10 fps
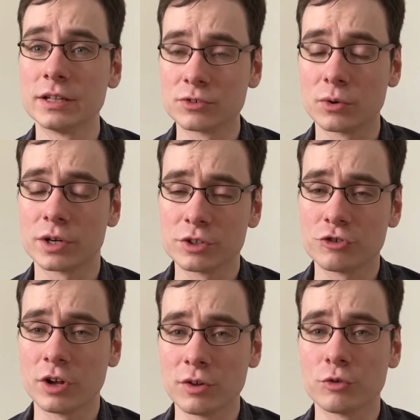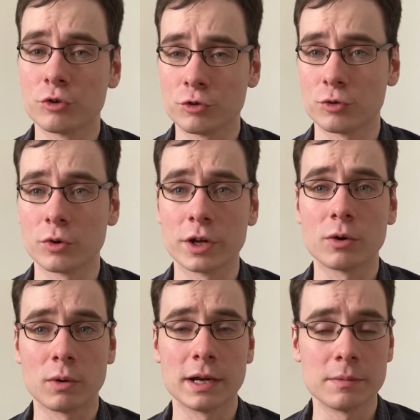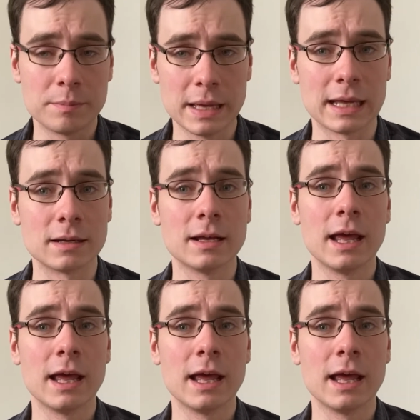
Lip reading: it's going to change your story quite a bit.